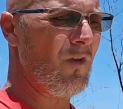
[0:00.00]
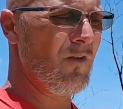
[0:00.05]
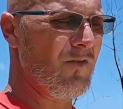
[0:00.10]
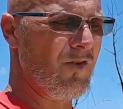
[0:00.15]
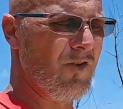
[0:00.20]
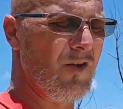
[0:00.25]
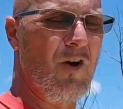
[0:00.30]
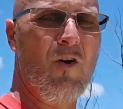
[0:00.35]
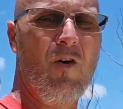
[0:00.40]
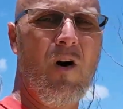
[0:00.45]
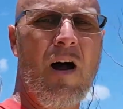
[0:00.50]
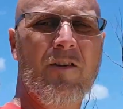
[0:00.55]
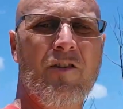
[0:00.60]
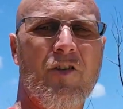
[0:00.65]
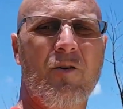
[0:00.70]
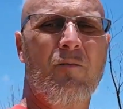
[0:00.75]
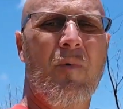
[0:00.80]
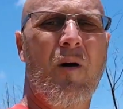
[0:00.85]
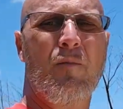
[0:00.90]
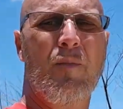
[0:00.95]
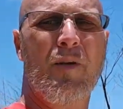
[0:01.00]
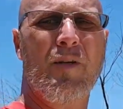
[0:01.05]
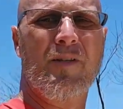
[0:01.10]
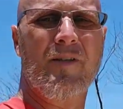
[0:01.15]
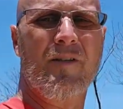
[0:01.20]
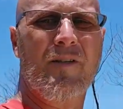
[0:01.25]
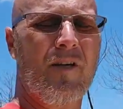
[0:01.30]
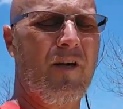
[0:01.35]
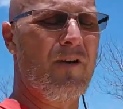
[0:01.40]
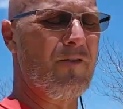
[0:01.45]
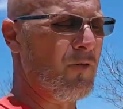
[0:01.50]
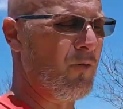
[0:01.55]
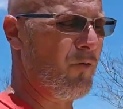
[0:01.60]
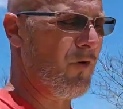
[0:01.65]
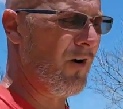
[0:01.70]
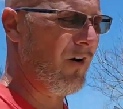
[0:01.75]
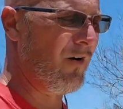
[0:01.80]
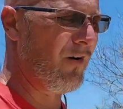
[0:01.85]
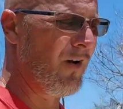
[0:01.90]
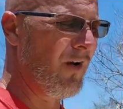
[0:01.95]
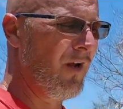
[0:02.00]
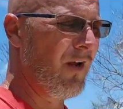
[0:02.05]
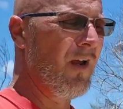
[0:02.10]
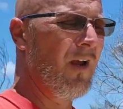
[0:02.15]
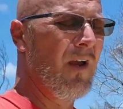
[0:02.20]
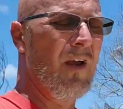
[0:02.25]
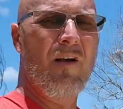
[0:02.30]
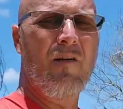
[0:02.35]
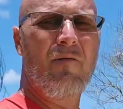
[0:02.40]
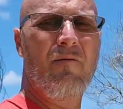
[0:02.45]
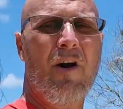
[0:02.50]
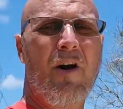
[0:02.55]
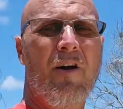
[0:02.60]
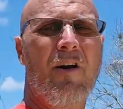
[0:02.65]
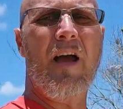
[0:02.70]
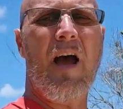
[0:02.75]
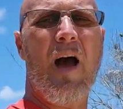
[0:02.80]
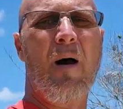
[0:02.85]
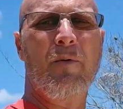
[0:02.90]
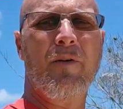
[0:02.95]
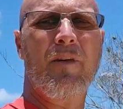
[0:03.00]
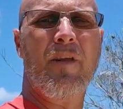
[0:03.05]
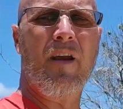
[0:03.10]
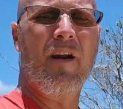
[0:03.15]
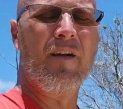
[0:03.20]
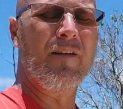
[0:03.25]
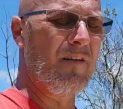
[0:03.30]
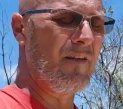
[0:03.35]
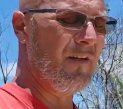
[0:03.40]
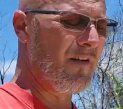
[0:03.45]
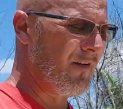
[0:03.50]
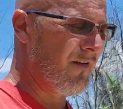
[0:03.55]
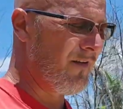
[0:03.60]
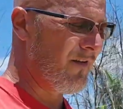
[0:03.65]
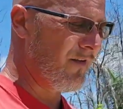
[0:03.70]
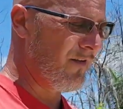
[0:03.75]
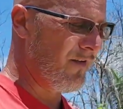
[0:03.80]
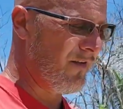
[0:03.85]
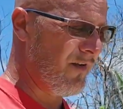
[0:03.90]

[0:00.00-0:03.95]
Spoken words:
So I took my business elsewhere. Very happy that I did.